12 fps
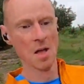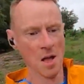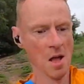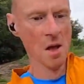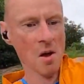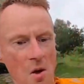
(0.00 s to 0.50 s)

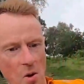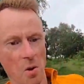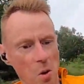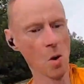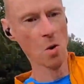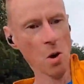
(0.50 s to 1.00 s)
Yeah, I had
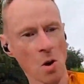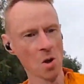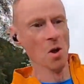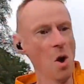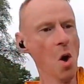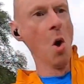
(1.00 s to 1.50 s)
a lot of
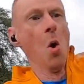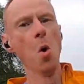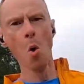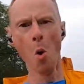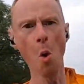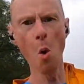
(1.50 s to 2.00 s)
fun in these
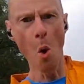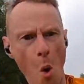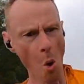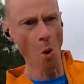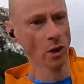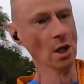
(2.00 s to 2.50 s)
shoes. They
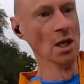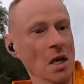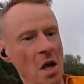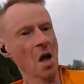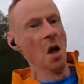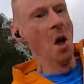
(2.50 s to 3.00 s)
really,
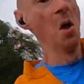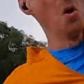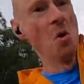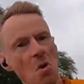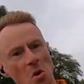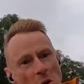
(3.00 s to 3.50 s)
really
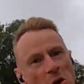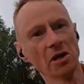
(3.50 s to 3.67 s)
felt